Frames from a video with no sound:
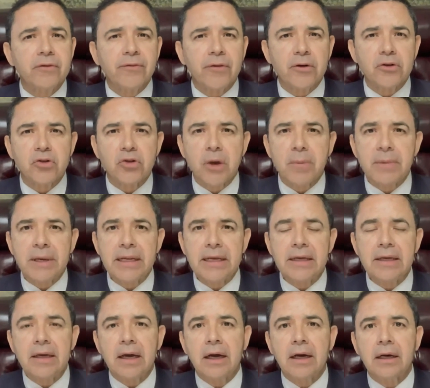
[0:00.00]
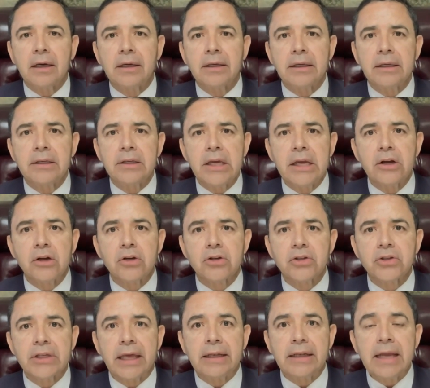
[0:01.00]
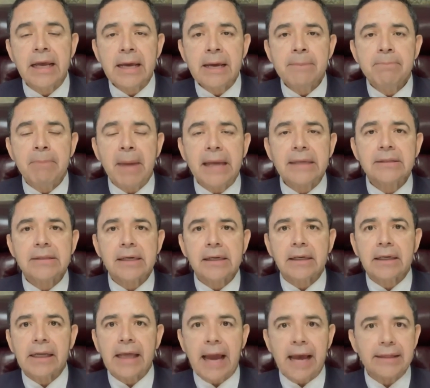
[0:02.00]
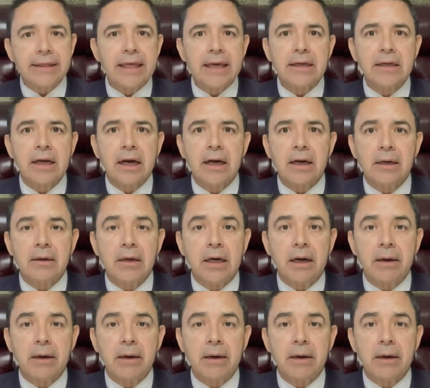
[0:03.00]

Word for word: for so many uh, years, and basically, I think uh,